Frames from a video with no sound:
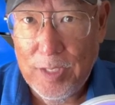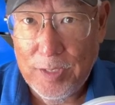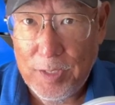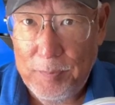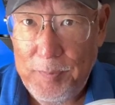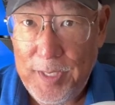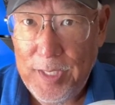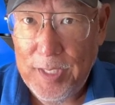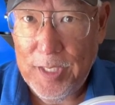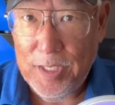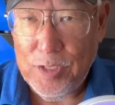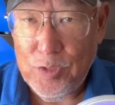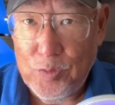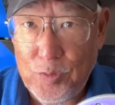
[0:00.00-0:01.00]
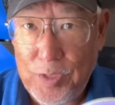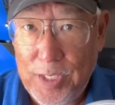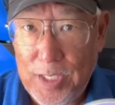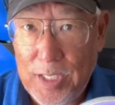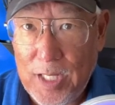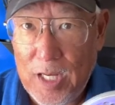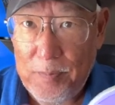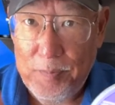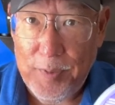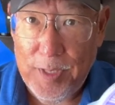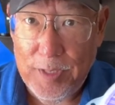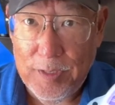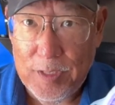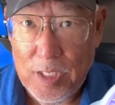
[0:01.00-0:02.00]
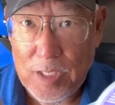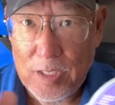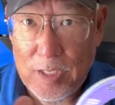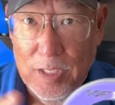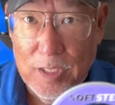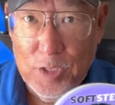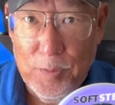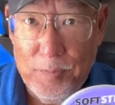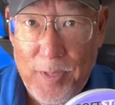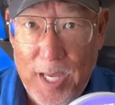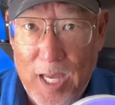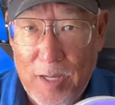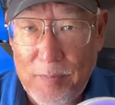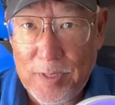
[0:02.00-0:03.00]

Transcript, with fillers: they're being extruded up in Japan.